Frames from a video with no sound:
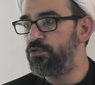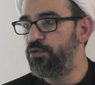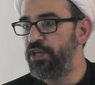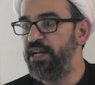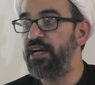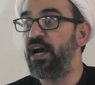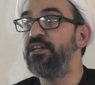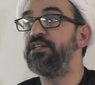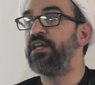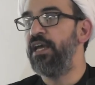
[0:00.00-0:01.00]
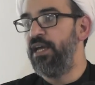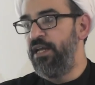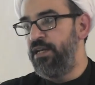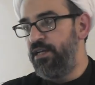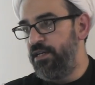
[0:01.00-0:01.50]
to really
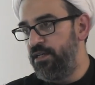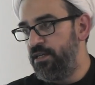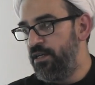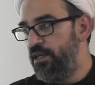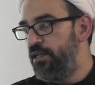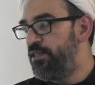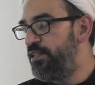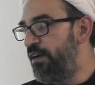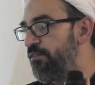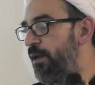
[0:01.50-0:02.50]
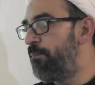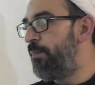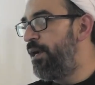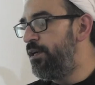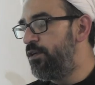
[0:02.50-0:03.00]
contain the
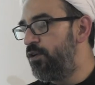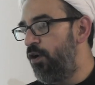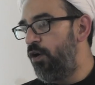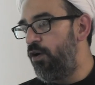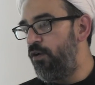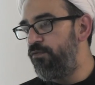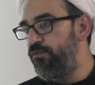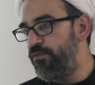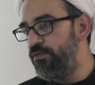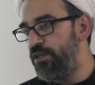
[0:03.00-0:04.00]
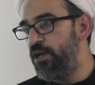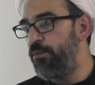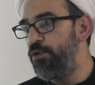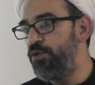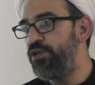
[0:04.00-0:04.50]
development of the
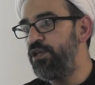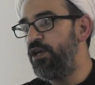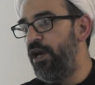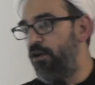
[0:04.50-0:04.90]
community